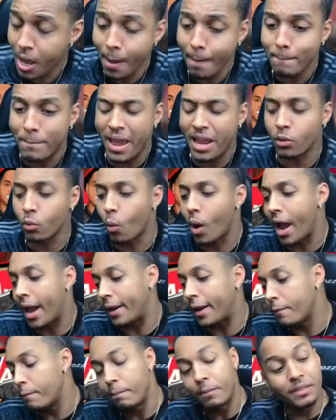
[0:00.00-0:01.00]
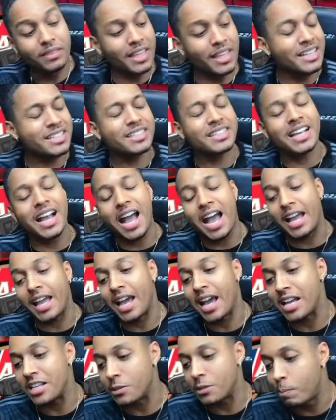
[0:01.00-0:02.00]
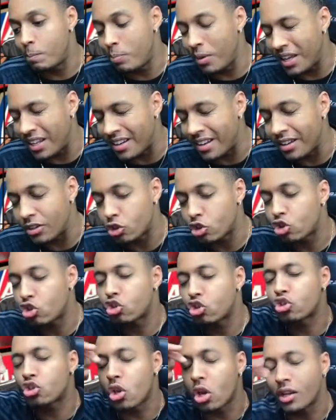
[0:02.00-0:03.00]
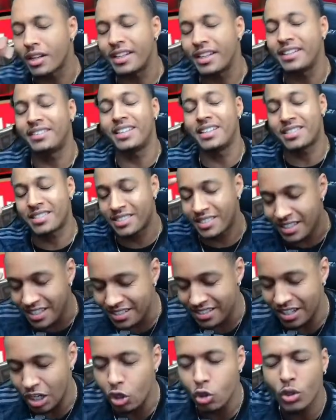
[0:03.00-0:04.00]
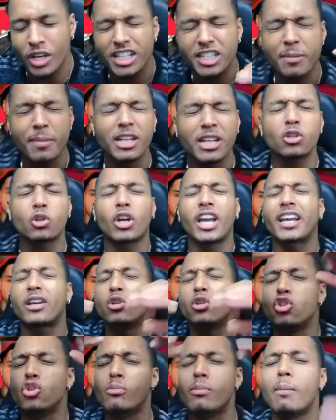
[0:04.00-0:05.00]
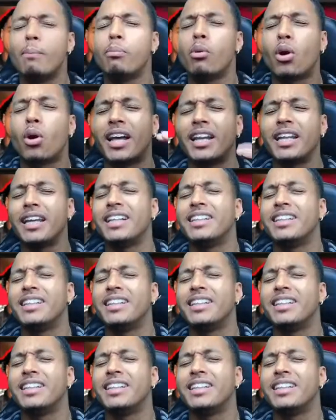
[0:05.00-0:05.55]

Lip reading: Ben White. This guy has been solid this season. And look at Numa Pukaria